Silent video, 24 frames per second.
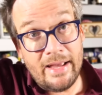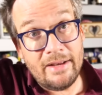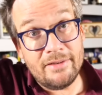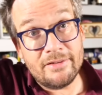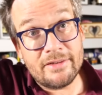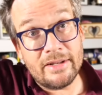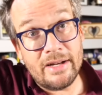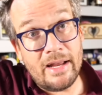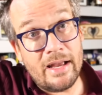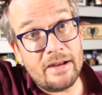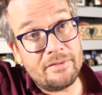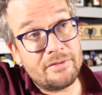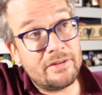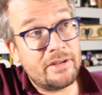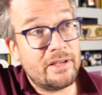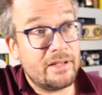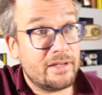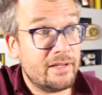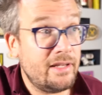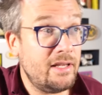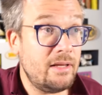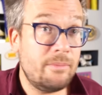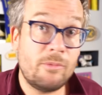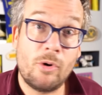Hank's gonna have to
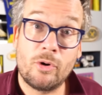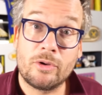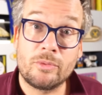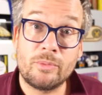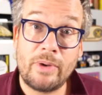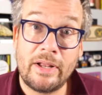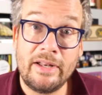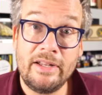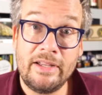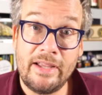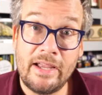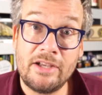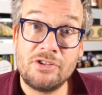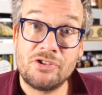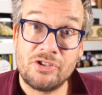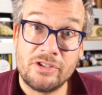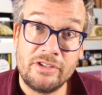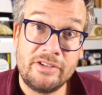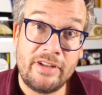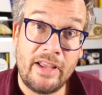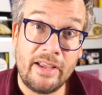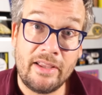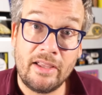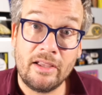get chemo and
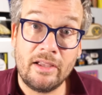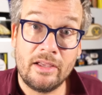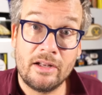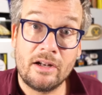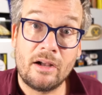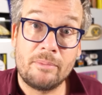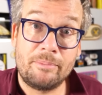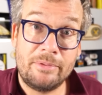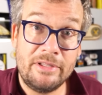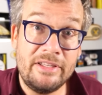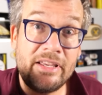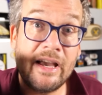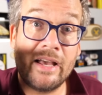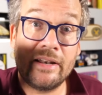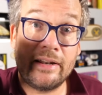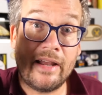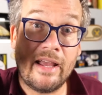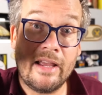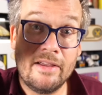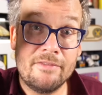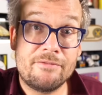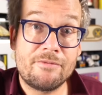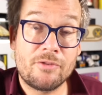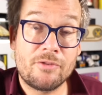radiation, taking it up yet
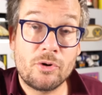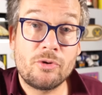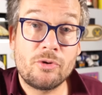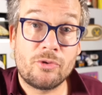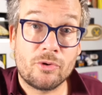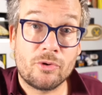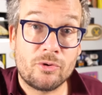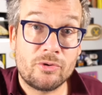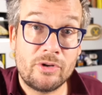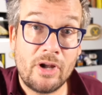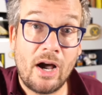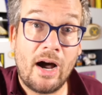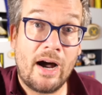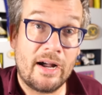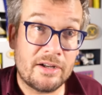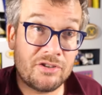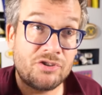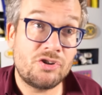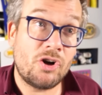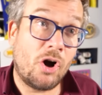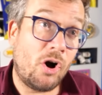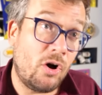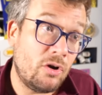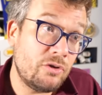a further
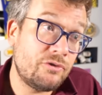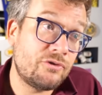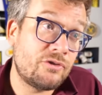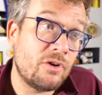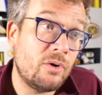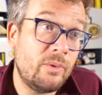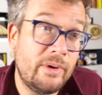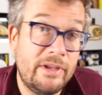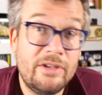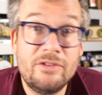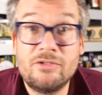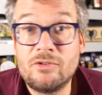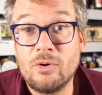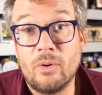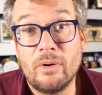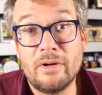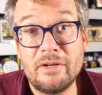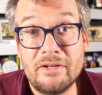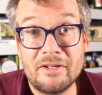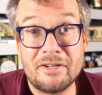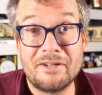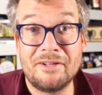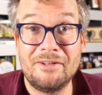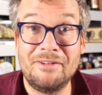notch. Also, he's
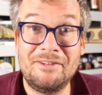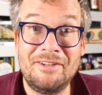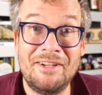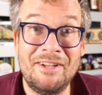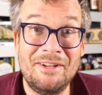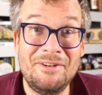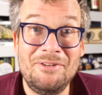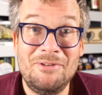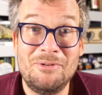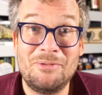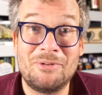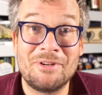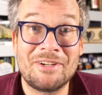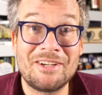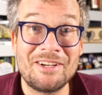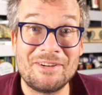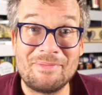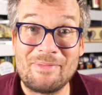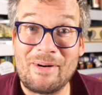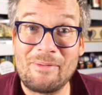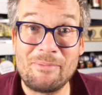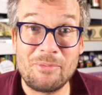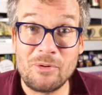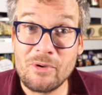going to continue to
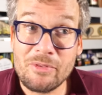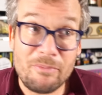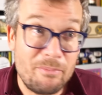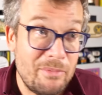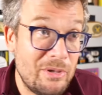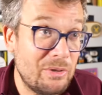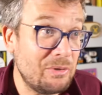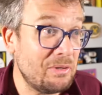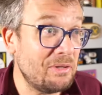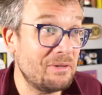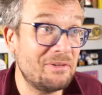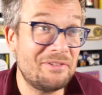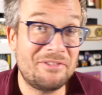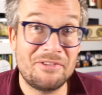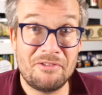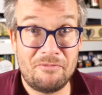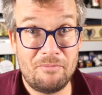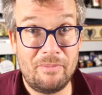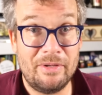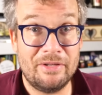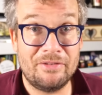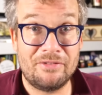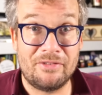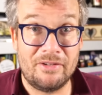come up with millions
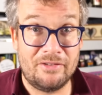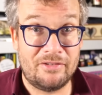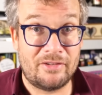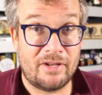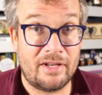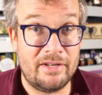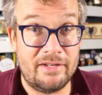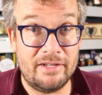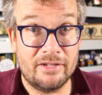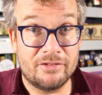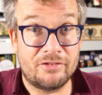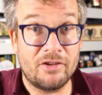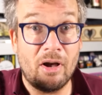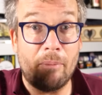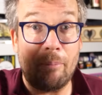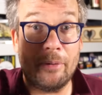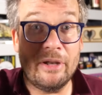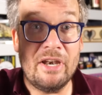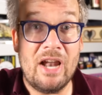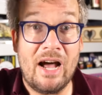of business ideas up a